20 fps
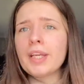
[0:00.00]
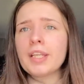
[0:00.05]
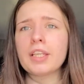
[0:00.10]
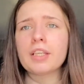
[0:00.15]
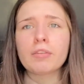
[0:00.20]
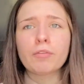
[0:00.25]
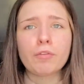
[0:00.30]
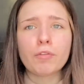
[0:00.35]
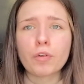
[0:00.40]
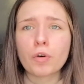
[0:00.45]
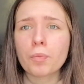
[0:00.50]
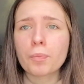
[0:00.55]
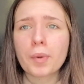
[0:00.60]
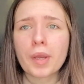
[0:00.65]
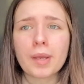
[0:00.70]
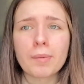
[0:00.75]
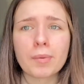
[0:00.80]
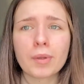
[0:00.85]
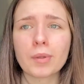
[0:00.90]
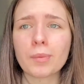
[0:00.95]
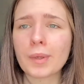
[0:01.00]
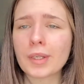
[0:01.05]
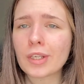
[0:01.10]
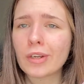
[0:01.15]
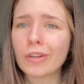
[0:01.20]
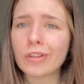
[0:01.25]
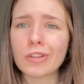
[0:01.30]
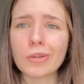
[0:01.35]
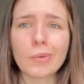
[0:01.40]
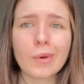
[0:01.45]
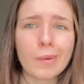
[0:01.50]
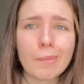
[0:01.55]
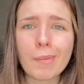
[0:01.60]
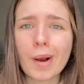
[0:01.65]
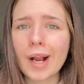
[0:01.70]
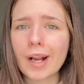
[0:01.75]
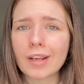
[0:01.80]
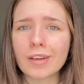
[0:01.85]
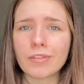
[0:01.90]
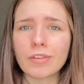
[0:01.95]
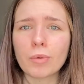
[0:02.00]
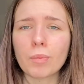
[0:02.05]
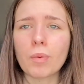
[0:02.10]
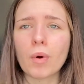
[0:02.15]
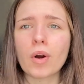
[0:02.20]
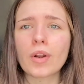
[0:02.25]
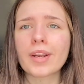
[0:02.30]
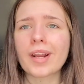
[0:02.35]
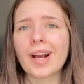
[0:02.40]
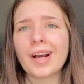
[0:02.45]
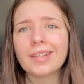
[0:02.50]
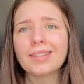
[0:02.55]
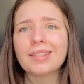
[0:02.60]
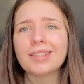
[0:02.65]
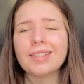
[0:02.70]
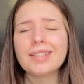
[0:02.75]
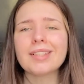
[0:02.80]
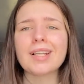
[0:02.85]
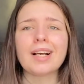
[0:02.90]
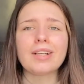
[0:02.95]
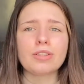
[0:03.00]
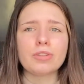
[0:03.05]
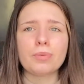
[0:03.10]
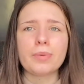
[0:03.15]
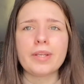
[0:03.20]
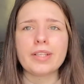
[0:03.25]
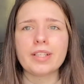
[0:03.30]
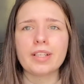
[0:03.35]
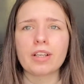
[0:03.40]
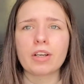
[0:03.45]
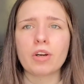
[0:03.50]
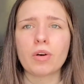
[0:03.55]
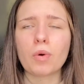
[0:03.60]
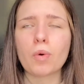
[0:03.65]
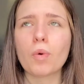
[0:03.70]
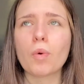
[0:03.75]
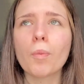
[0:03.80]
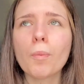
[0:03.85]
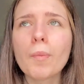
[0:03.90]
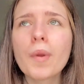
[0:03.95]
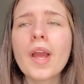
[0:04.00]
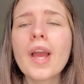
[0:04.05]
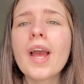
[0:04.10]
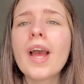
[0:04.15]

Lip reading: And you can phone people when you're on your way back if you want. I didn't. I just waited till I got home.